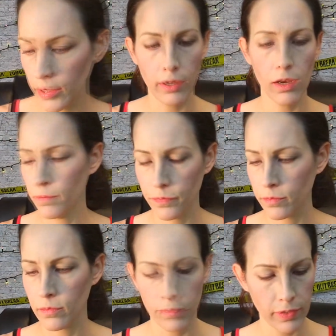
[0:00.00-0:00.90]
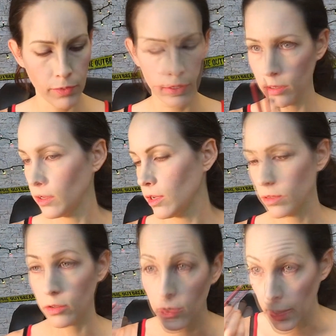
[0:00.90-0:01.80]
from Beetlejuice.
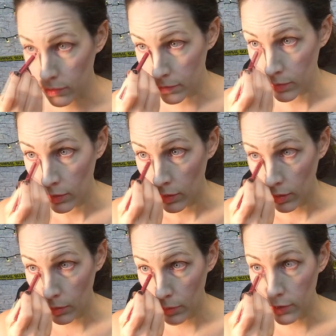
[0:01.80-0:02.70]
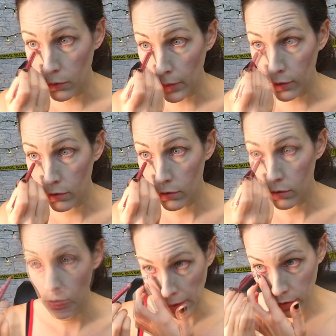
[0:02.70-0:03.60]
So I thought
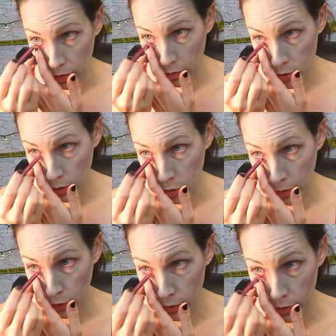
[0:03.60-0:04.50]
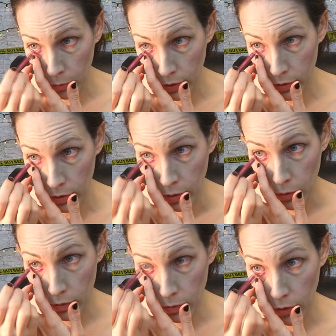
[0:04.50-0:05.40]
that would be a great look. And then if
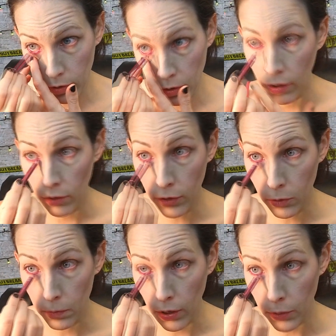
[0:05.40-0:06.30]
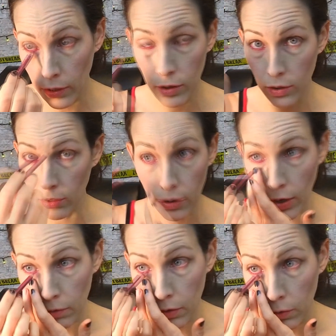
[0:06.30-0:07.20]
you had one of those
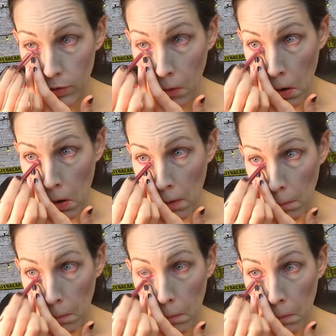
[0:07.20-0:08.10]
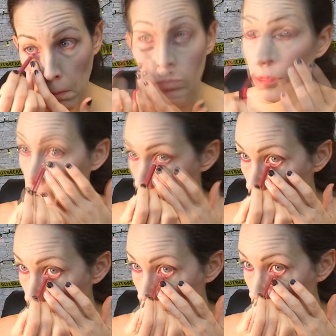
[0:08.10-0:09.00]
silicone chokers that made
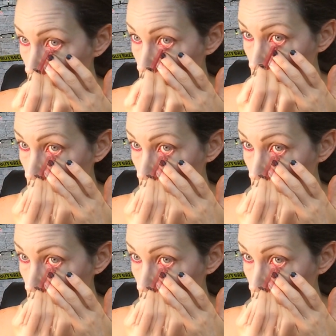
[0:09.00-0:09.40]
it look like there was